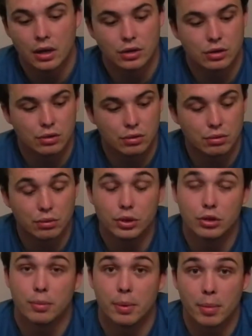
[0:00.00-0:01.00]
to the
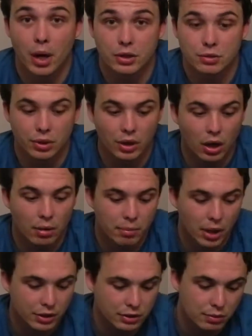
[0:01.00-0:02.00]
two big boxes. We're going to
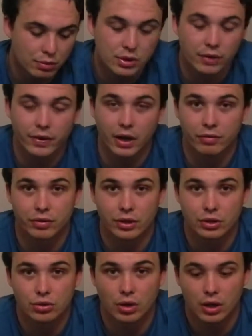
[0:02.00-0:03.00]
unbox some new stuff I got for
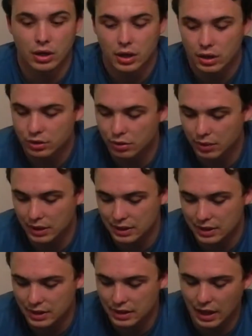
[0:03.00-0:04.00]
the truck so we can
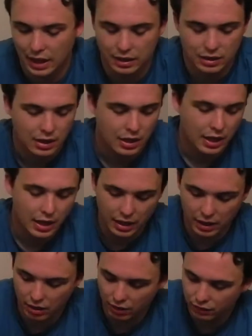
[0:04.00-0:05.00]
see that.
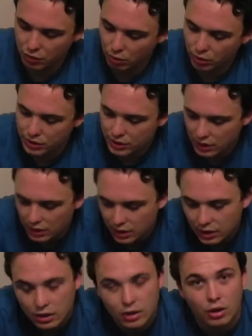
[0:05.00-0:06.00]
And of course,
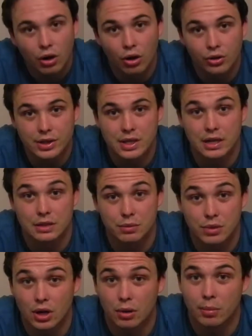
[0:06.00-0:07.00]
all this testing
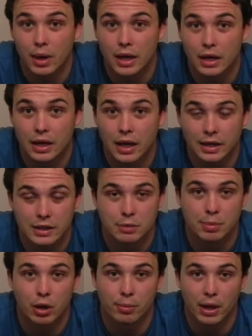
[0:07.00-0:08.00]
was done on my Excess
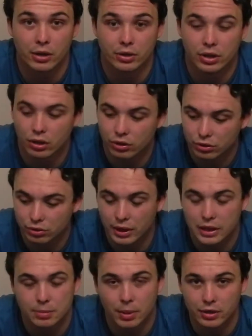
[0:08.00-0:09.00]
Power Battery, another
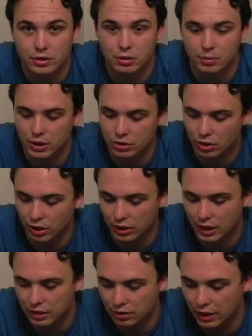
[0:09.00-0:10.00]
great sponsor of my truck.
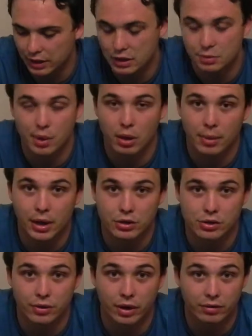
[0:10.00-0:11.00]
Thank you to Excess Power
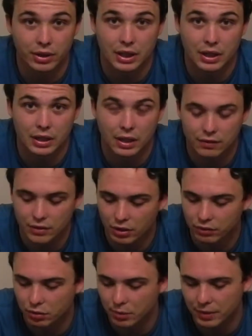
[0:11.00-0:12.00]
Batteries for everything that they've
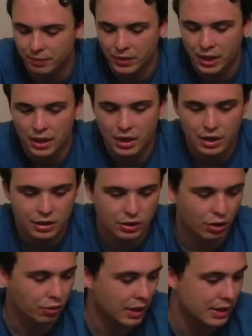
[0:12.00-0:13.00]
done for me.
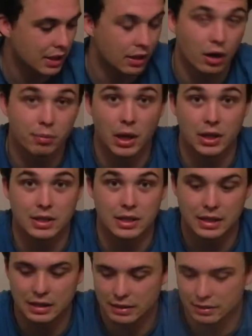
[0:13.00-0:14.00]
So let's get into
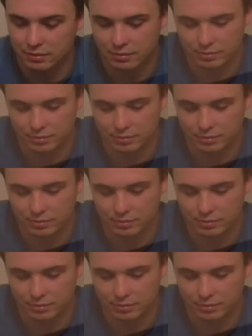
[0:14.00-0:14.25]
unboxing these.